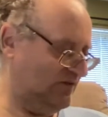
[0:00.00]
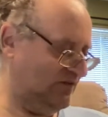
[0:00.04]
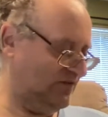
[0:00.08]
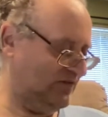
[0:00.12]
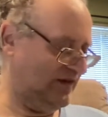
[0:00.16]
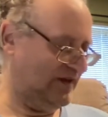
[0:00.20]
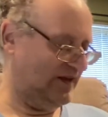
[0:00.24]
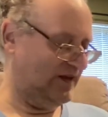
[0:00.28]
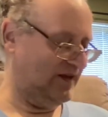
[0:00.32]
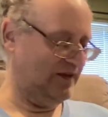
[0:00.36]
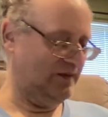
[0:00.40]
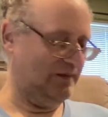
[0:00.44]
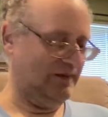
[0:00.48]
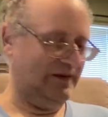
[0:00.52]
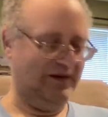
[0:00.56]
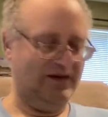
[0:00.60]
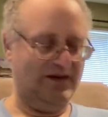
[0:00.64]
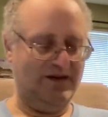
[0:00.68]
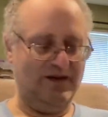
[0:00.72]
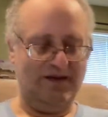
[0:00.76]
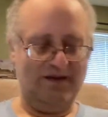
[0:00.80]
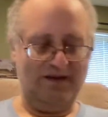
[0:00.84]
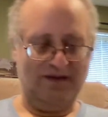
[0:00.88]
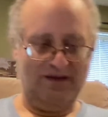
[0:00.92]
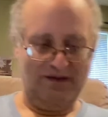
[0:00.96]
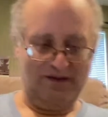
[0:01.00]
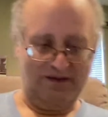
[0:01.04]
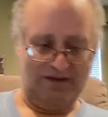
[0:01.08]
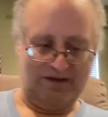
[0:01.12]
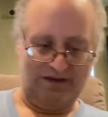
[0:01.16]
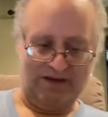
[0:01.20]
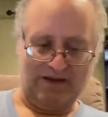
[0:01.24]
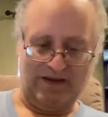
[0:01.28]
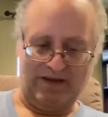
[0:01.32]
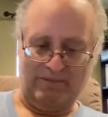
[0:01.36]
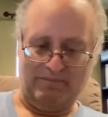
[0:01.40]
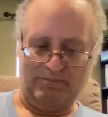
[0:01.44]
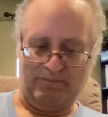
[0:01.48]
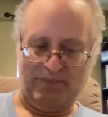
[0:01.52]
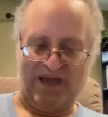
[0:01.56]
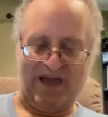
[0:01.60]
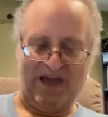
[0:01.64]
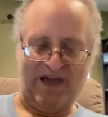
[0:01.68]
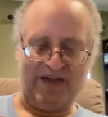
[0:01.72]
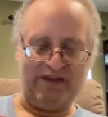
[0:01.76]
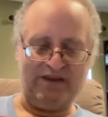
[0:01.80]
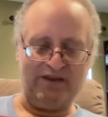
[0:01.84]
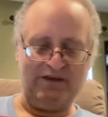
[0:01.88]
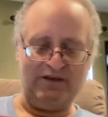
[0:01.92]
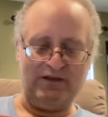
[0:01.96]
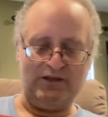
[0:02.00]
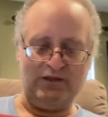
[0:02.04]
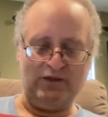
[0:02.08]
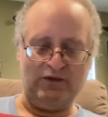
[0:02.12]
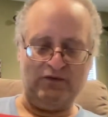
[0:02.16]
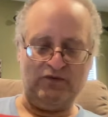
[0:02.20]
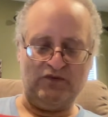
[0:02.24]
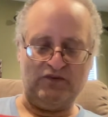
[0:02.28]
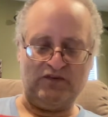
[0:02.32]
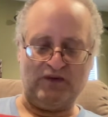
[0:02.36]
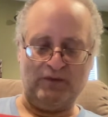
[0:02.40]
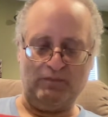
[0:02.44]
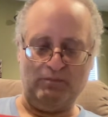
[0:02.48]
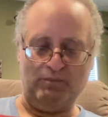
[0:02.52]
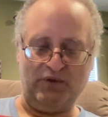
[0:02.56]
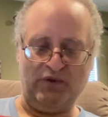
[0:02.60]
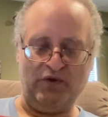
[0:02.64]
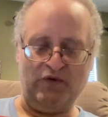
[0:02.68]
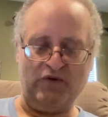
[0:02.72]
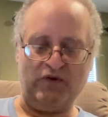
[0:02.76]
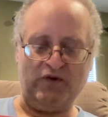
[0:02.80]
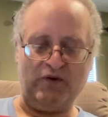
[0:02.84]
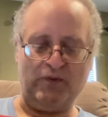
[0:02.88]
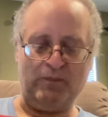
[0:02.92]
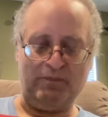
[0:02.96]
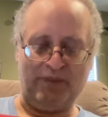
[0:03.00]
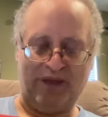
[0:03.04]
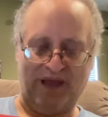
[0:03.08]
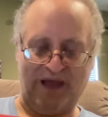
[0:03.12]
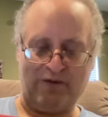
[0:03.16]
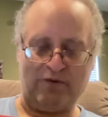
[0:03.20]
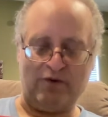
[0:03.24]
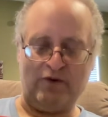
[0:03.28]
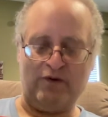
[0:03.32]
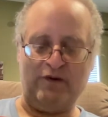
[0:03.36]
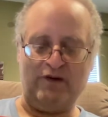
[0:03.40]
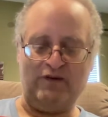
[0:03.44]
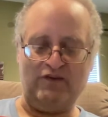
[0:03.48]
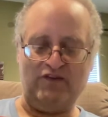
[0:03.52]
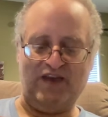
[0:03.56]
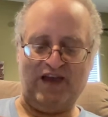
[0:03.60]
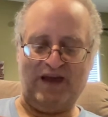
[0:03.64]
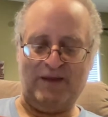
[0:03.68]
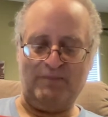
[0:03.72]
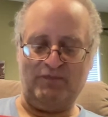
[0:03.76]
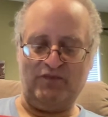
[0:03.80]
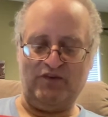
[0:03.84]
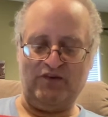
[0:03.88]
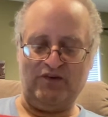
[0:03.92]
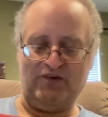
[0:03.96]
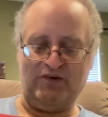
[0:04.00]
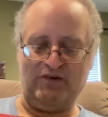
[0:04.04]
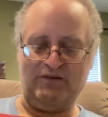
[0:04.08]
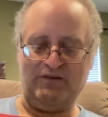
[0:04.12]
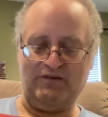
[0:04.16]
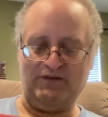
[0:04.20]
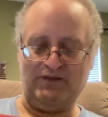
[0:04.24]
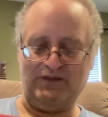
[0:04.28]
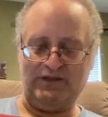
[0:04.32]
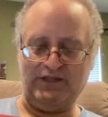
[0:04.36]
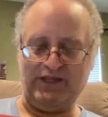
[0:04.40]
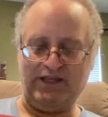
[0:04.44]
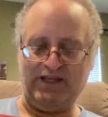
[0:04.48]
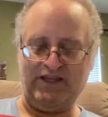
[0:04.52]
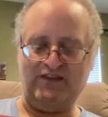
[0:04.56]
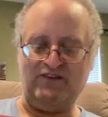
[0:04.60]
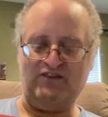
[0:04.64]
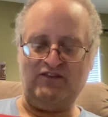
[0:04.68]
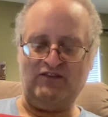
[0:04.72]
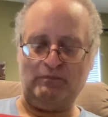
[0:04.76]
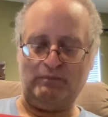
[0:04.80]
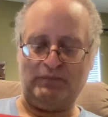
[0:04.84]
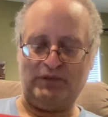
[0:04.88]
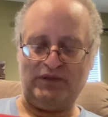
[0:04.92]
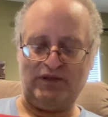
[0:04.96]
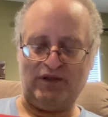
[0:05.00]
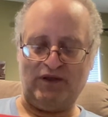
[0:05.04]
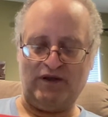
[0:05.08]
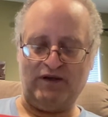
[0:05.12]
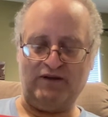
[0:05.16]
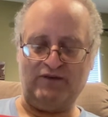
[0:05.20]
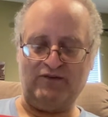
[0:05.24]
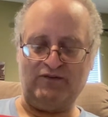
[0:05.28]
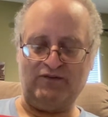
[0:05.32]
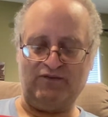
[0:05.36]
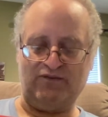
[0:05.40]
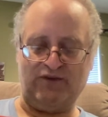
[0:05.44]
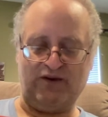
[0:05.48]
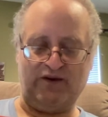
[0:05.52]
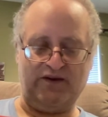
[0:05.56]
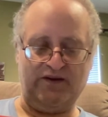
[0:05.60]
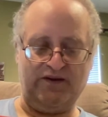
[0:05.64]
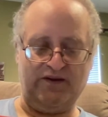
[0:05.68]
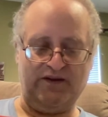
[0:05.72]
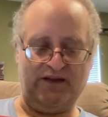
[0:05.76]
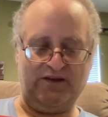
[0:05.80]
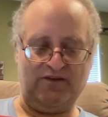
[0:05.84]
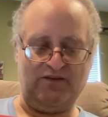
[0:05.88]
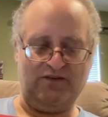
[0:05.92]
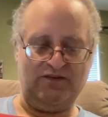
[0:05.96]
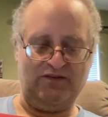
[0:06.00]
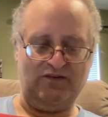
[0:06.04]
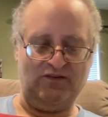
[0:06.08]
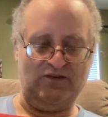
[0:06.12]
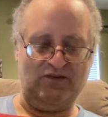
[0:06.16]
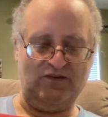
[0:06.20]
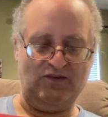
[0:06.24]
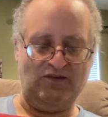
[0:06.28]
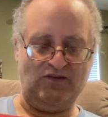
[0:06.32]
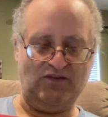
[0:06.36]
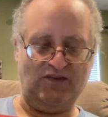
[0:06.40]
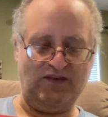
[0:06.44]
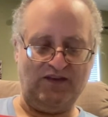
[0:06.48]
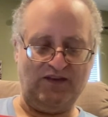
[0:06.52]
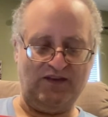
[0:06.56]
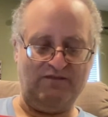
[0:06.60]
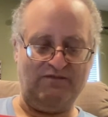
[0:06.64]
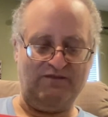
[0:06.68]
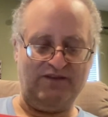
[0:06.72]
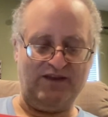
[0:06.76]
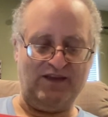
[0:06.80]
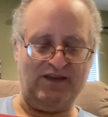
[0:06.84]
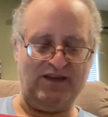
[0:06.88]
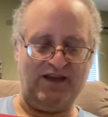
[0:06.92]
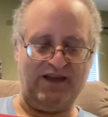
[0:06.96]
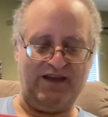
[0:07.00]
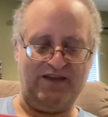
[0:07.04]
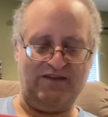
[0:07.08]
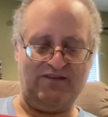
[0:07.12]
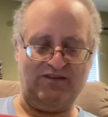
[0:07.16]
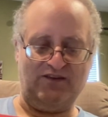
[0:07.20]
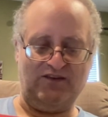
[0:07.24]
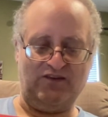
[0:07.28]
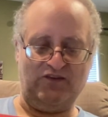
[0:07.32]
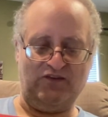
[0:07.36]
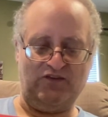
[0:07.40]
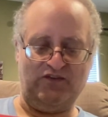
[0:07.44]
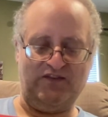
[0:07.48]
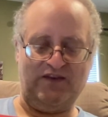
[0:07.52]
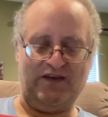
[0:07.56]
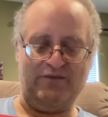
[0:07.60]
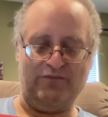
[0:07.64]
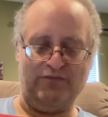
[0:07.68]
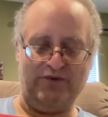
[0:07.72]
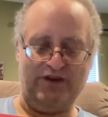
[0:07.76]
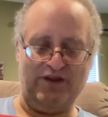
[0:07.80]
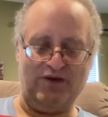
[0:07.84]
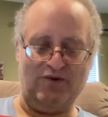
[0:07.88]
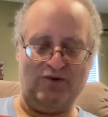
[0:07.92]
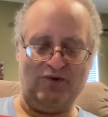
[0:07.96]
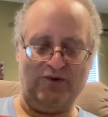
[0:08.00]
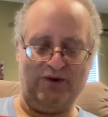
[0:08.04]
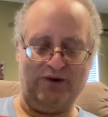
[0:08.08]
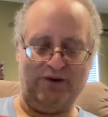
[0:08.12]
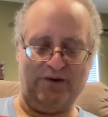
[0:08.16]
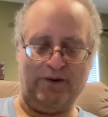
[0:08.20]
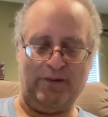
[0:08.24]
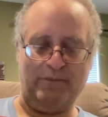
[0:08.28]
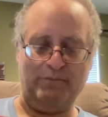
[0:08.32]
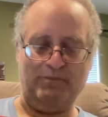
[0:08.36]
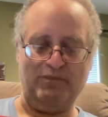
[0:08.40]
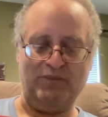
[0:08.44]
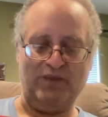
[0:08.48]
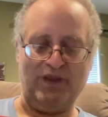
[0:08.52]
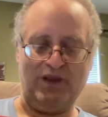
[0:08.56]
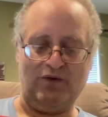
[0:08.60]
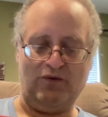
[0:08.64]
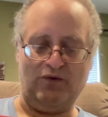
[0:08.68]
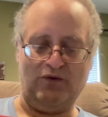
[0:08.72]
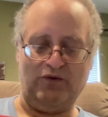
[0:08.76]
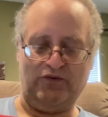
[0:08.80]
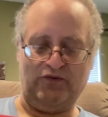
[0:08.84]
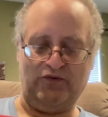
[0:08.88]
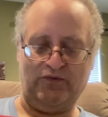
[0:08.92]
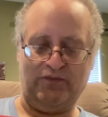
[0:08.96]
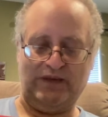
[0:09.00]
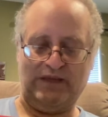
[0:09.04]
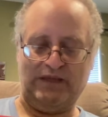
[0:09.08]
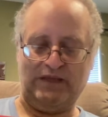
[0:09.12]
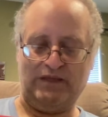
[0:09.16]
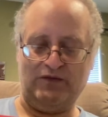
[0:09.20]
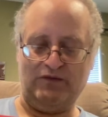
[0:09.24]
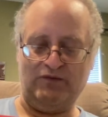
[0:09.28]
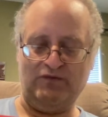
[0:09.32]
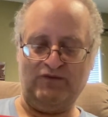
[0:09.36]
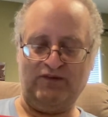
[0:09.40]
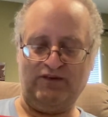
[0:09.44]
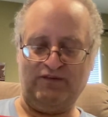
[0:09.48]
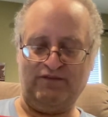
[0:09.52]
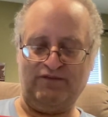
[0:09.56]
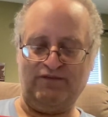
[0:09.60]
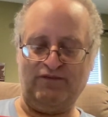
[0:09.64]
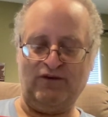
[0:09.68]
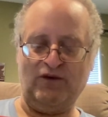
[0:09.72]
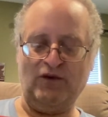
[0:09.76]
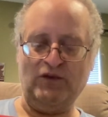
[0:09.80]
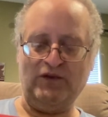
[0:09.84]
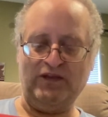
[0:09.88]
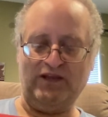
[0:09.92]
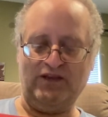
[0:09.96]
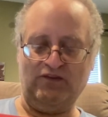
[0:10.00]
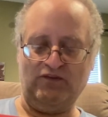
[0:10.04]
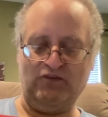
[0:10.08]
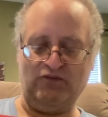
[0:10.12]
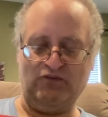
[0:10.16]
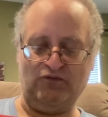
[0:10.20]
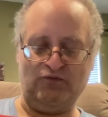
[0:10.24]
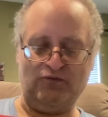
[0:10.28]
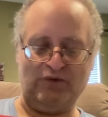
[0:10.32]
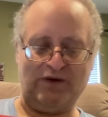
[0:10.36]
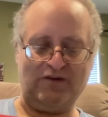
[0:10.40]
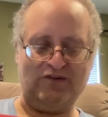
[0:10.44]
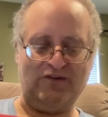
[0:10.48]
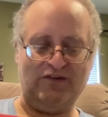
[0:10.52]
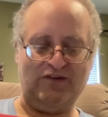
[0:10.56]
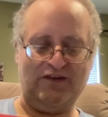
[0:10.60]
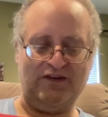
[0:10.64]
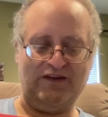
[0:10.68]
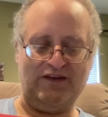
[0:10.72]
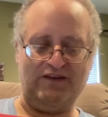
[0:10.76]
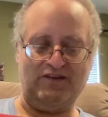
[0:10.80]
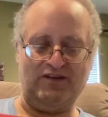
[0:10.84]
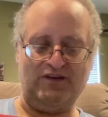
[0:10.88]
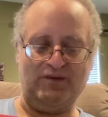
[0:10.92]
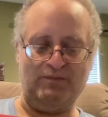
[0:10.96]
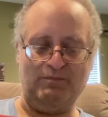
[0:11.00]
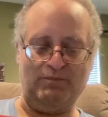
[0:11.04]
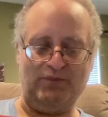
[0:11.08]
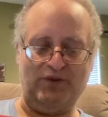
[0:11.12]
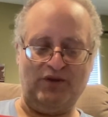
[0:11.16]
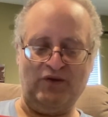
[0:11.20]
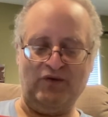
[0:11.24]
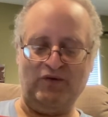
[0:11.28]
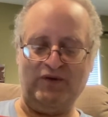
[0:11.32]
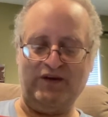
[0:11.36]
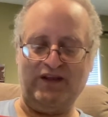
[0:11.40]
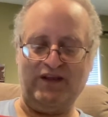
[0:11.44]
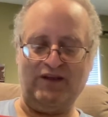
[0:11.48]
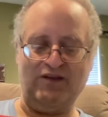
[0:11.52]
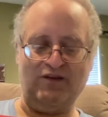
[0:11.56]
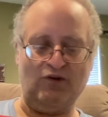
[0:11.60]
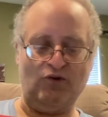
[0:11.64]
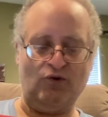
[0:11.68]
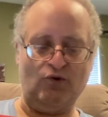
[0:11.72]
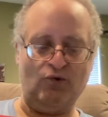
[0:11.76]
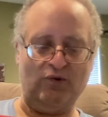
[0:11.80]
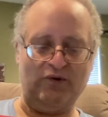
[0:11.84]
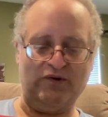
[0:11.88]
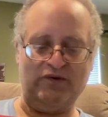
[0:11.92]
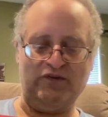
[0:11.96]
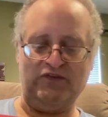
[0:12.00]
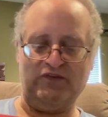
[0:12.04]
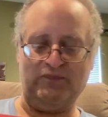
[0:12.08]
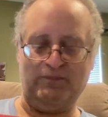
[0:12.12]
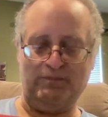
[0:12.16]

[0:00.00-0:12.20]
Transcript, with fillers: say. Uh, pack includes computer, power adapter, leads, plugs for connection to TV and cassette recorder. Also includes a full instruction and computing course